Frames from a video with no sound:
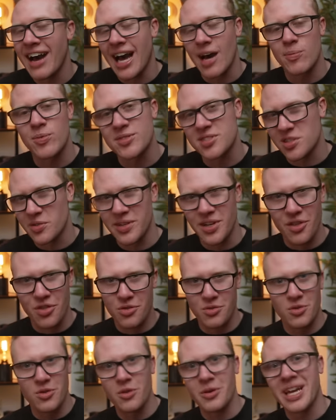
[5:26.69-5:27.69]
Apple's going to
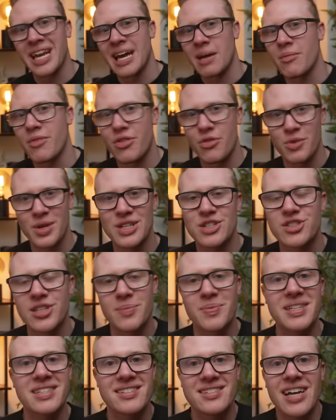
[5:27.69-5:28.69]
throw an M3
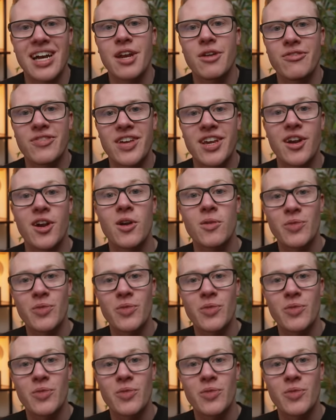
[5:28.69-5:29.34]
chip inside of here,